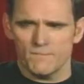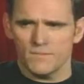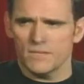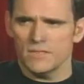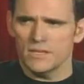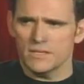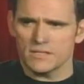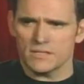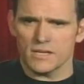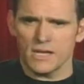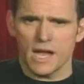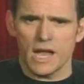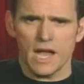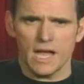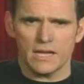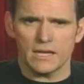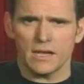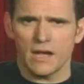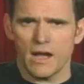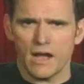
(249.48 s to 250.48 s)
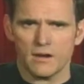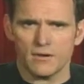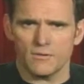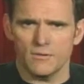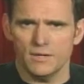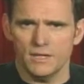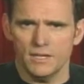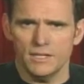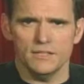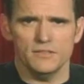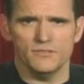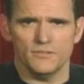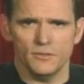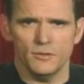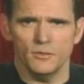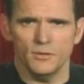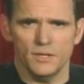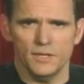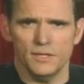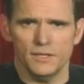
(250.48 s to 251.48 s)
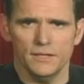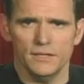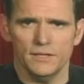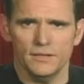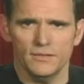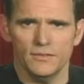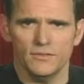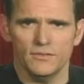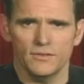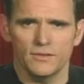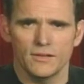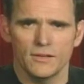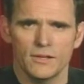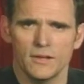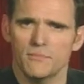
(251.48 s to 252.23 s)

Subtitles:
this guy, Cochran, is who he is,